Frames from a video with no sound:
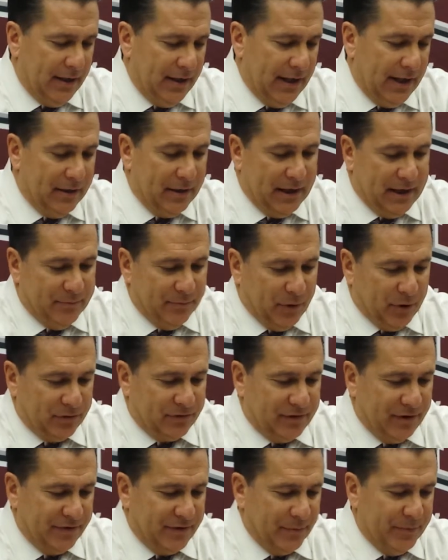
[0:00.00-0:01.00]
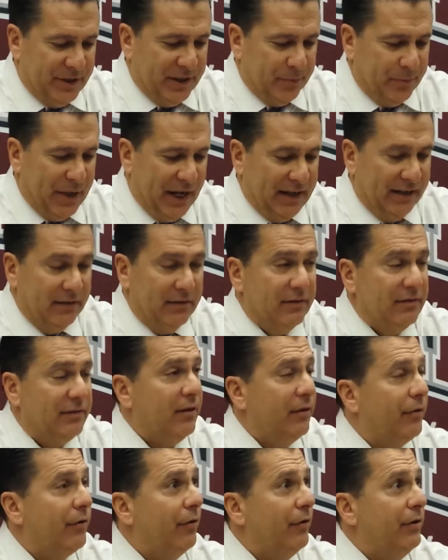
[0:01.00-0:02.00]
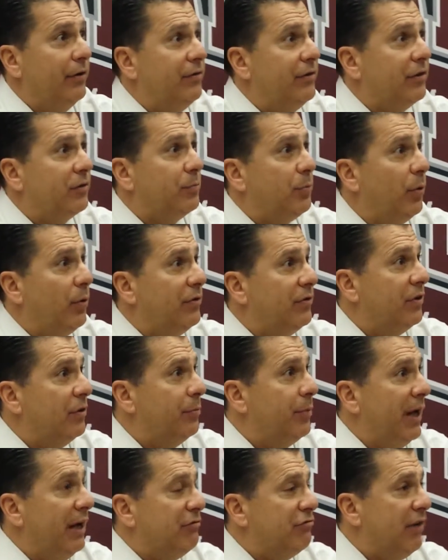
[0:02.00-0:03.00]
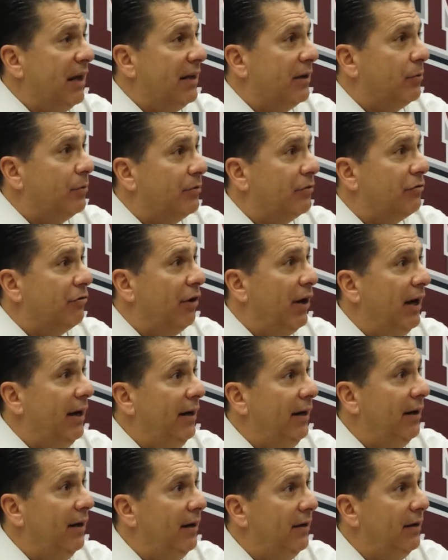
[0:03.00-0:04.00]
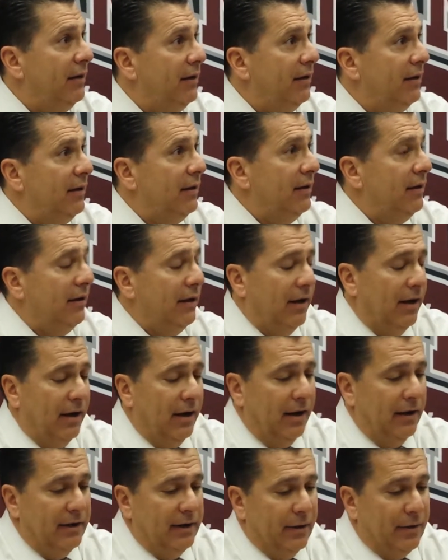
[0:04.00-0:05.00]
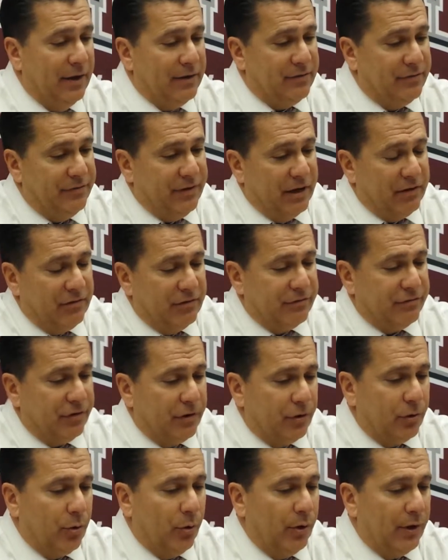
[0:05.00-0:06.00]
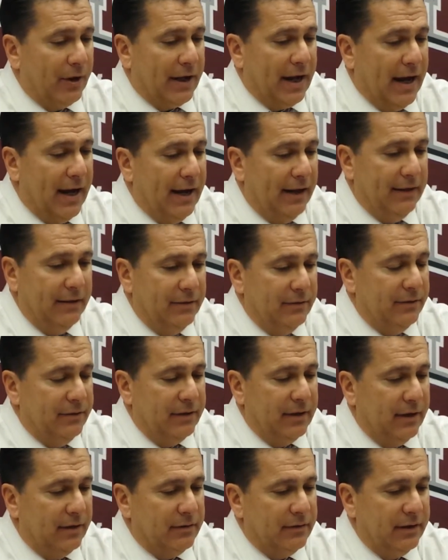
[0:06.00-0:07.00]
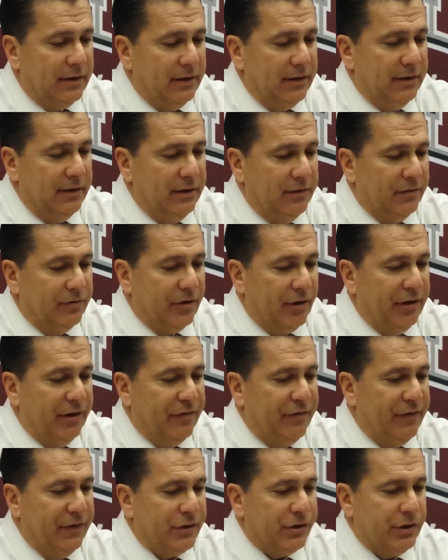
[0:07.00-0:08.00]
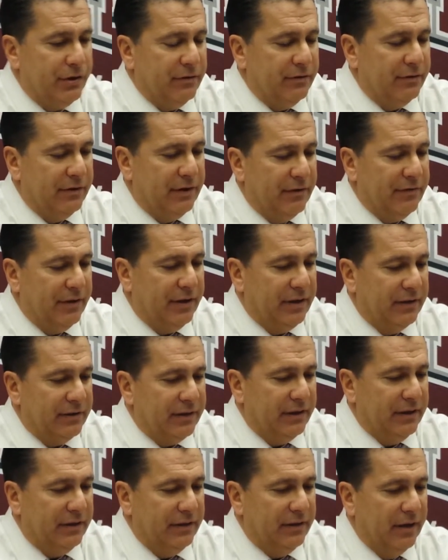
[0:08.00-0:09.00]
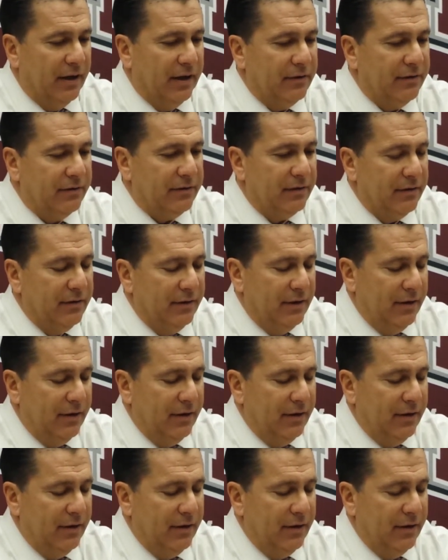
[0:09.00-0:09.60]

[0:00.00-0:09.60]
and most of them in the paint. So 36 points in the paint. Redick was great. You know, as a veteran front court guy, you know, he's very efficient in everything that he does.